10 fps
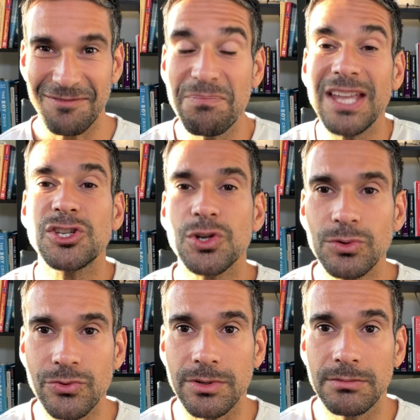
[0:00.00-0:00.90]
Being
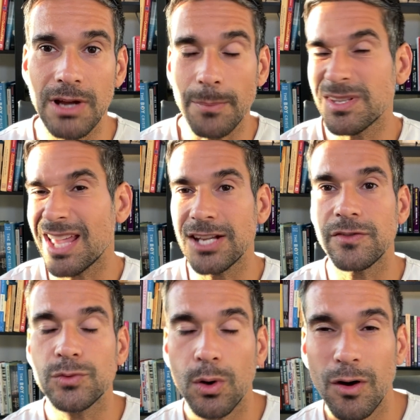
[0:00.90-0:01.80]
children, up to the age
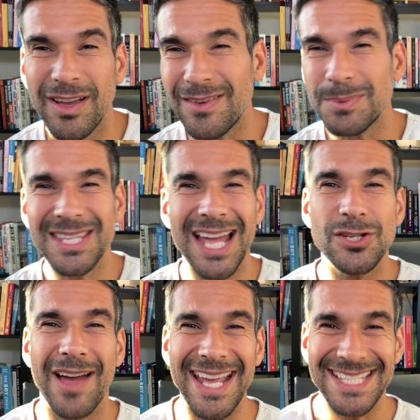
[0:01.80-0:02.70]
of 12, even up to the age
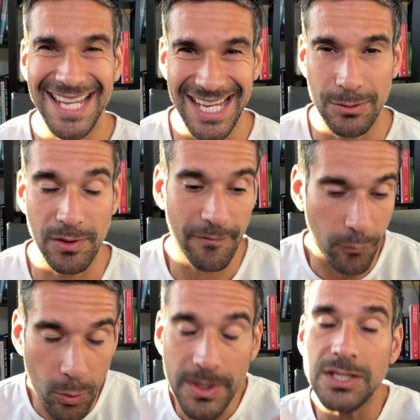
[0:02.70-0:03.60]
of 18, we
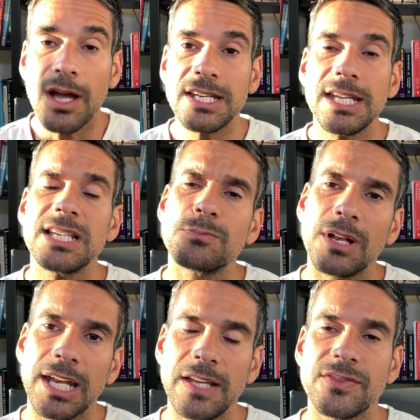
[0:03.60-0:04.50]
form these ideas,
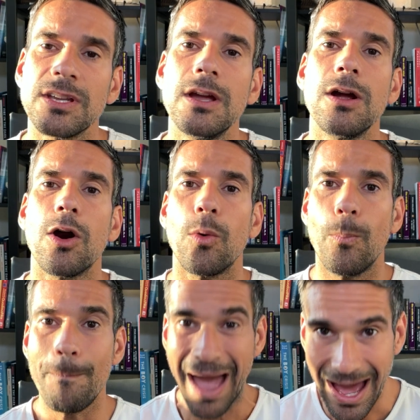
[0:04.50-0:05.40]
beliefs
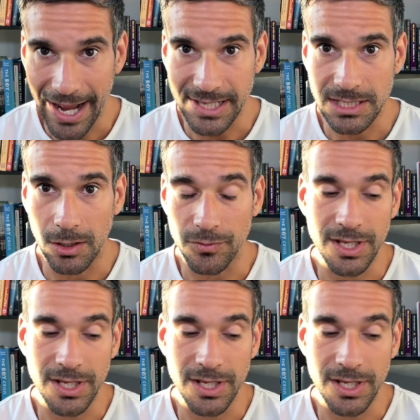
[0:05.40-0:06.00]
about ourselves.